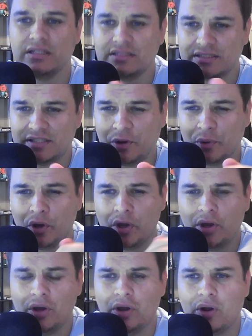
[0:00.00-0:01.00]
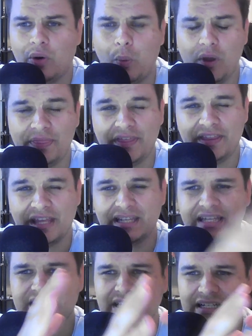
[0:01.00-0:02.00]
So one thing that
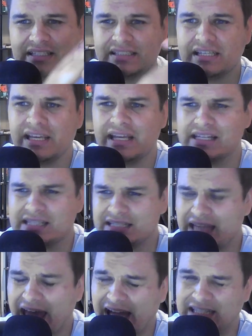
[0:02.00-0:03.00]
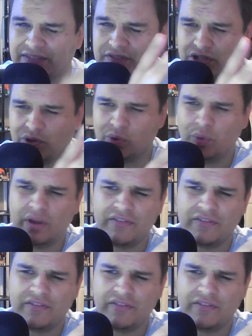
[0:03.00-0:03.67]
he does is his active 2,